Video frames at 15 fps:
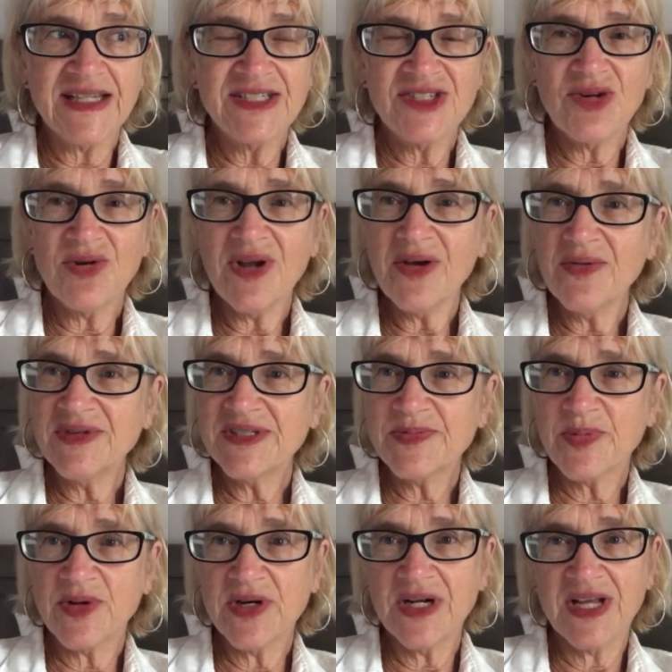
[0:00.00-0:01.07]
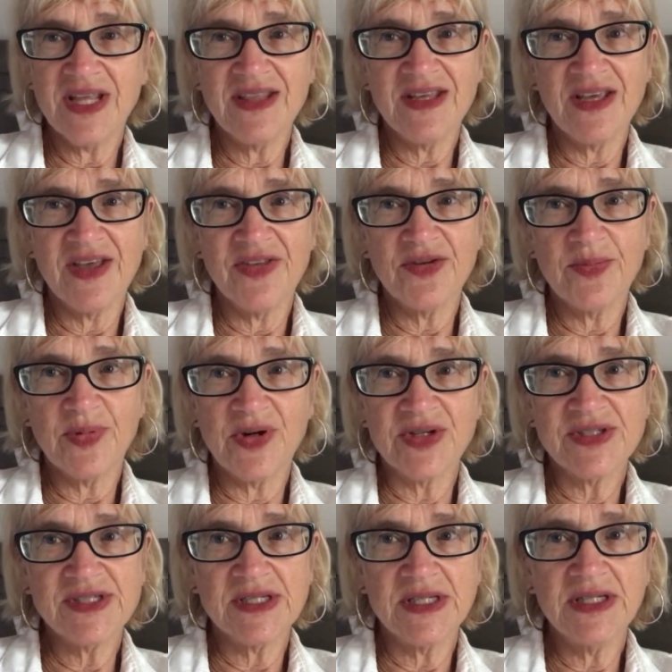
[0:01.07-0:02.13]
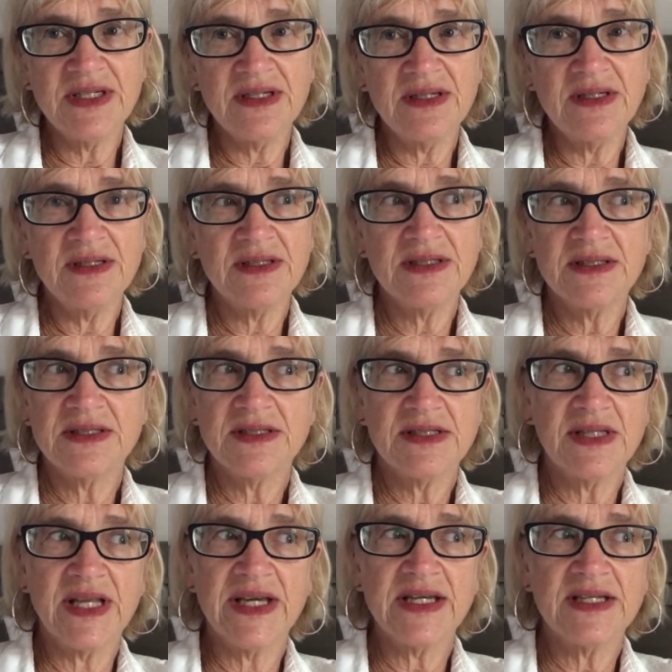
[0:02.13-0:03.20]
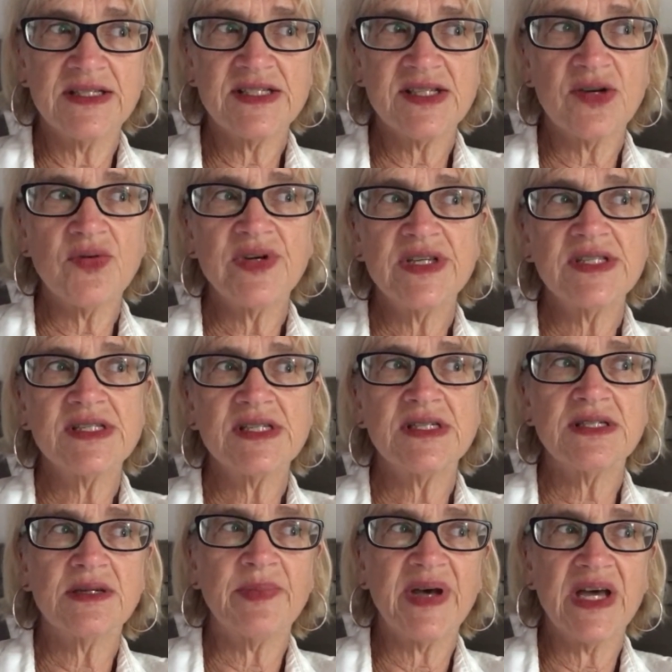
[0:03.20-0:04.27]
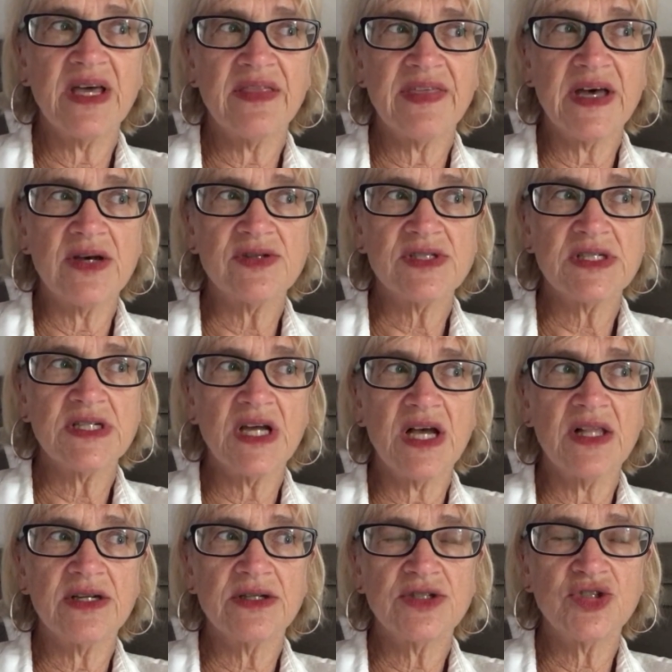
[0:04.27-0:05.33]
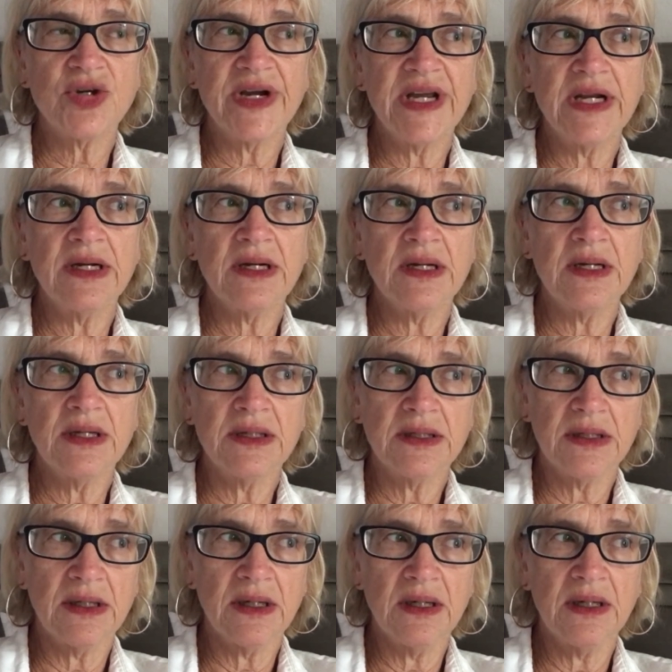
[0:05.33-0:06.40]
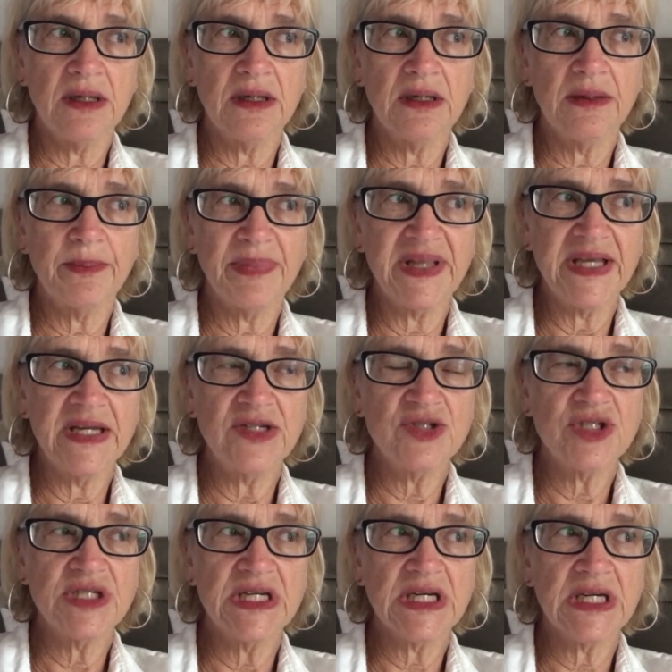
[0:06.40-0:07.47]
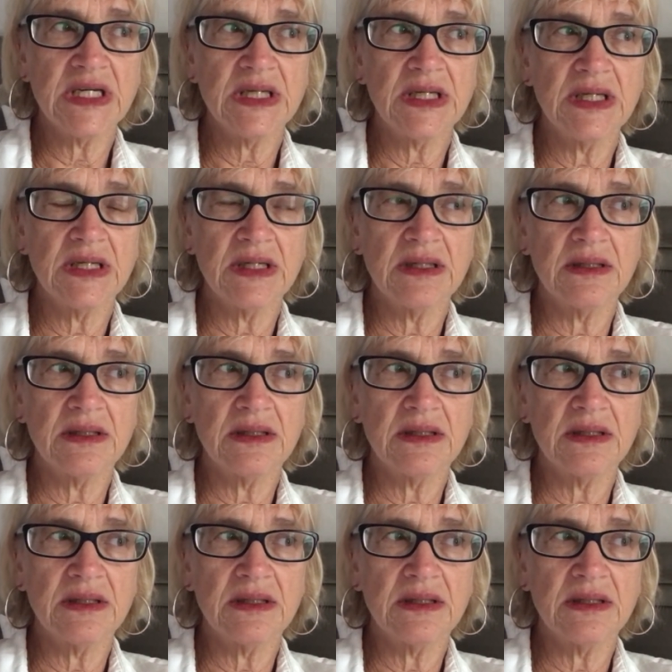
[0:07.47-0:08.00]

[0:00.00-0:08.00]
don't always put it on the other person like it's so easy to buy a thousand dollar train, uh, plane ticket,